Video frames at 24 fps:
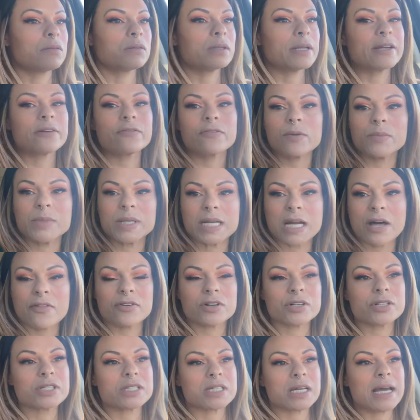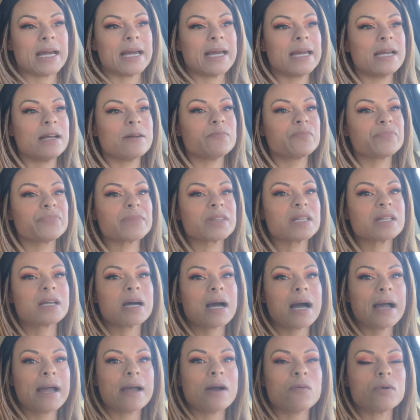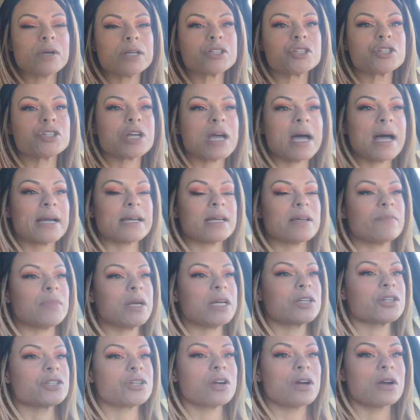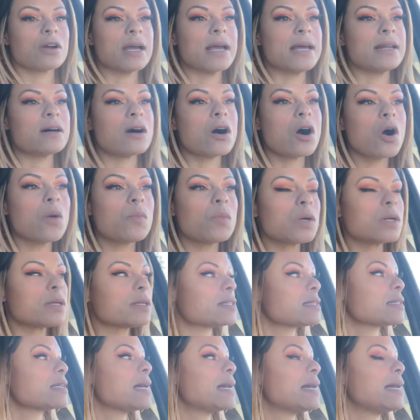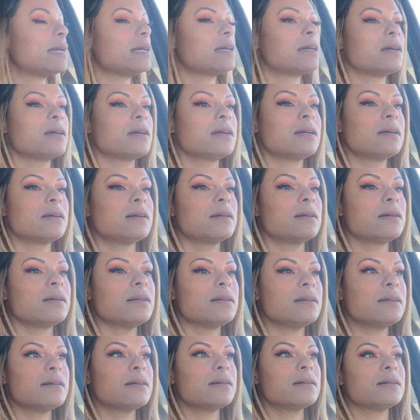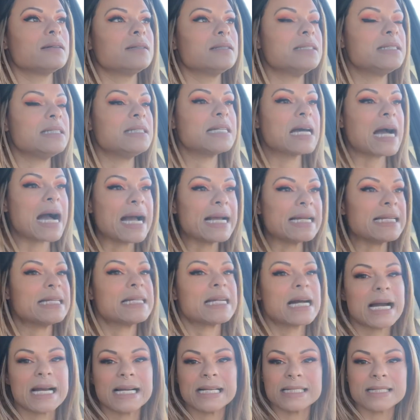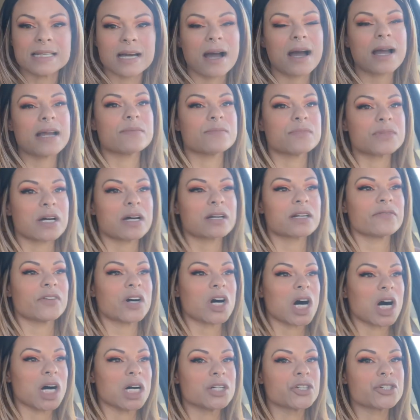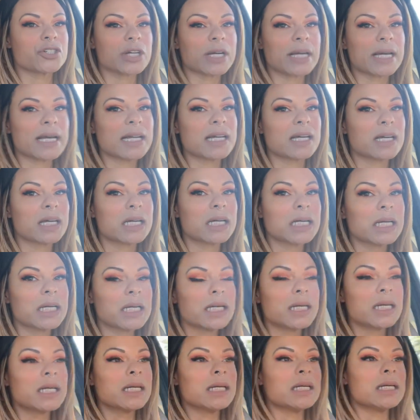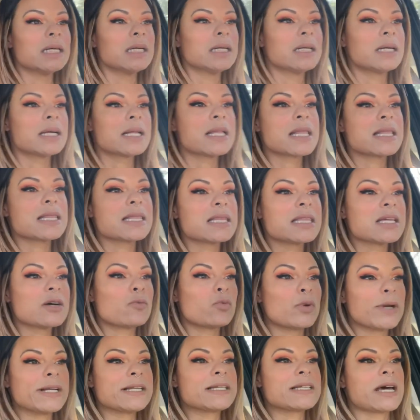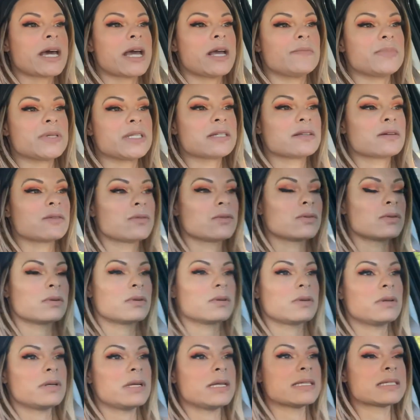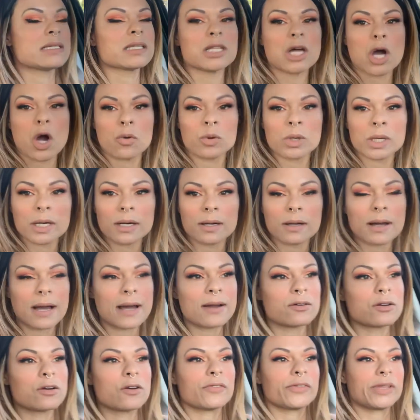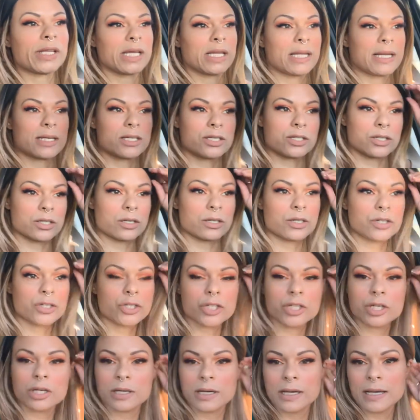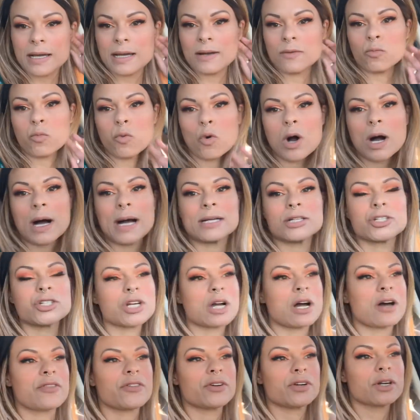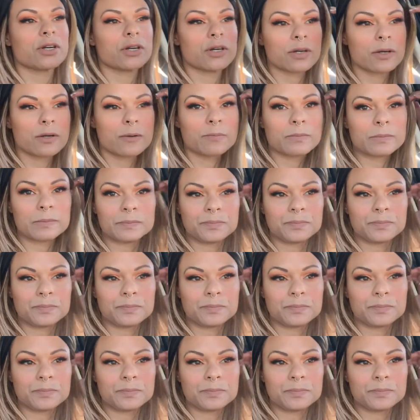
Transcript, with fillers: like from another site, I always check and make sure, and almost like ninety-nine times out of a hundred, the Wig Types is lower. I don't know if they like search and watch other